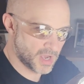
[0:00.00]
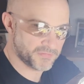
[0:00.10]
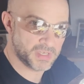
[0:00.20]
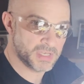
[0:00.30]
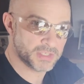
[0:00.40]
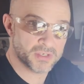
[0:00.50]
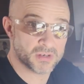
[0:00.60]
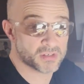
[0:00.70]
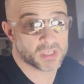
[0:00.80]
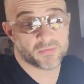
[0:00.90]
off
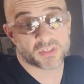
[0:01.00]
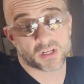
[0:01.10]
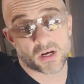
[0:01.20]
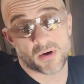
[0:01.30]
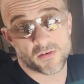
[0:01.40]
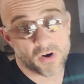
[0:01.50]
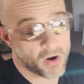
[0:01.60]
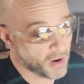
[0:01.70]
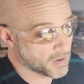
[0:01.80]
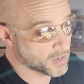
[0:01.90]
easier, some of it's gonna come off
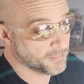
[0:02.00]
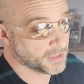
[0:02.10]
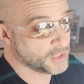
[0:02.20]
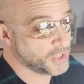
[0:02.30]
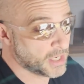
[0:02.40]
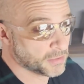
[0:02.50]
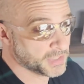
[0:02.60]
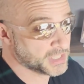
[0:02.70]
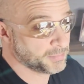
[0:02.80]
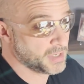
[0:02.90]
harder, but
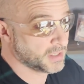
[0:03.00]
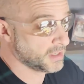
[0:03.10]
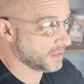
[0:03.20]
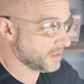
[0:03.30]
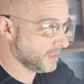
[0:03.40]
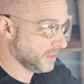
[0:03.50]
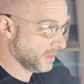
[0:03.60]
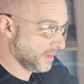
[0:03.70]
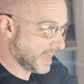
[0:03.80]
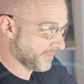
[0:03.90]
generally speaking,
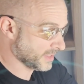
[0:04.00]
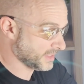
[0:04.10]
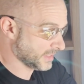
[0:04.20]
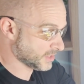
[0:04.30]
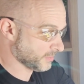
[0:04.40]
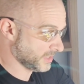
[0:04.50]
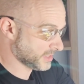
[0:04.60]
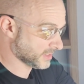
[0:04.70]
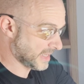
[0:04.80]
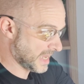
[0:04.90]
having done so many
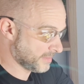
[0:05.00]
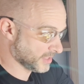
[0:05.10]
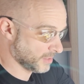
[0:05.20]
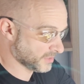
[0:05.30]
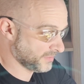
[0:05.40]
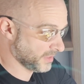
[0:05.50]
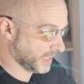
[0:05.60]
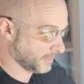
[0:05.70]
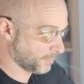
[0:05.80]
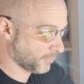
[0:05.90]
slabs, I almost feel
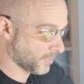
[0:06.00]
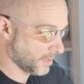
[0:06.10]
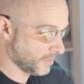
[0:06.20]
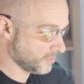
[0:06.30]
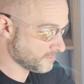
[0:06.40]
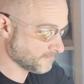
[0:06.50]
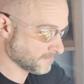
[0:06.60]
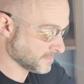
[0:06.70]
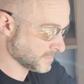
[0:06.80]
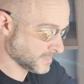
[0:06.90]
like I'm a pro.
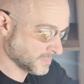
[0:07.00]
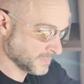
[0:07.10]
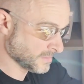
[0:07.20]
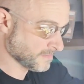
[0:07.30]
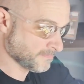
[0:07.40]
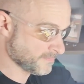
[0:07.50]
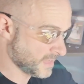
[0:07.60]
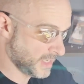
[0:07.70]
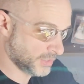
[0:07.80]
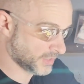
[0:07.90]

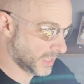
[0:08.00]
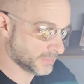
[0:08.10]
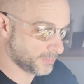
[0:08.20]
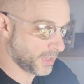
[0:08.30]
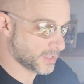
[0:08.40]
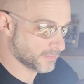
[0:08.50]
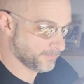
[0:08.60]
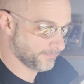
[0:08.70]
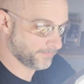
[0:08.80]
It just comes apart.